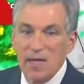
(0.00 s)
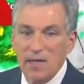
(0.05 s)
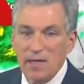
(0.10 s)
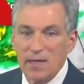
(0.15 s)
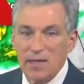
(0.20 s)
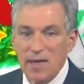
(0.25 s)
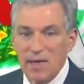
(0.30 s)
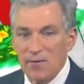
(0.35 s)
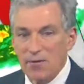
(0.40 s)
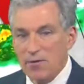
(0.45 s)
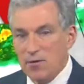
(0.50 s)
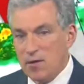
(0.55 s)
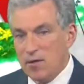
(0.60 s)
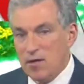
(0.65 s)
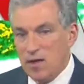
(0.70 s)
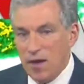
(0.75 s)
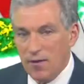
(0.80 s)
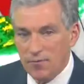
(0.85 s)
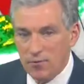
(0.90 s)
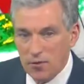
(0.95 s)
later
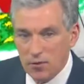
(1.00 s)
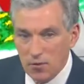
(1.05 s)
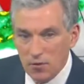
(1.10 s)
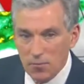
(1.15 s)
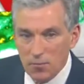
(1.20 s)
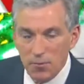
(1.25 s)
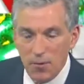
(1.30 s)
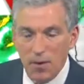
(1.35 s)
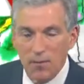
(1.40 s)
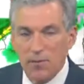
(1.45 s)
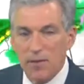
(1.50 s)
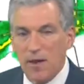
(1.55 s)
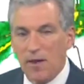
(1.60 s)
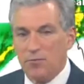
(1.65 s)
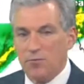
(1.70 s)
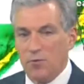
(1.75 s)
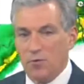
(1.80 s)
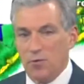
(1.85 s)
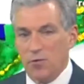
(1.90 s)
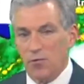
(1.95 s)
this afternoon, probably
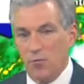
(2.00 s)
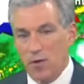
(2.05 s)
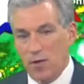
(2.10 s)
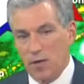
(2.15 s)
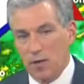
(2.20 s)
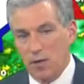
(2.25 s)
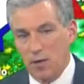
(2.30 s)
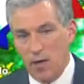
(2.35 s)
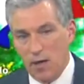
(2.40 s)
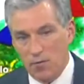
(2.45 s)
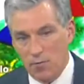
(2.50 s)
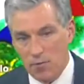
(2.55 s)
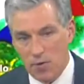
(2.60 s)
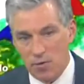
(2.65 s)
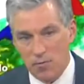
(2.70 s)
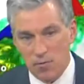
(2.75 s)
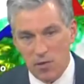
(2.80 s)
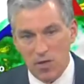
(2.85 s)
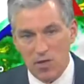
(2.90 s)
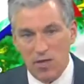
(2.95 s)
after 3 o'clock with
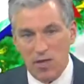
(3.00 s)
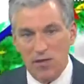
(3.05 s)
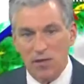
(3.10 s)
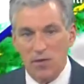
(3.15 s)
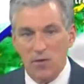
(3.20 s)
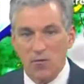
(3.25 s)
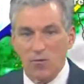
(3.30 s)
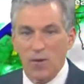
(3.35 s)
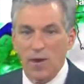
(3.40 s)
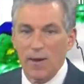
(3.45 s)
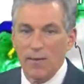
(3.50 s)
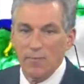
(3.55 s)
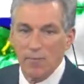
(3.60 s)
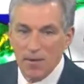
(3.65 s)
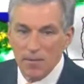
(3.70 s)
some steadier rain.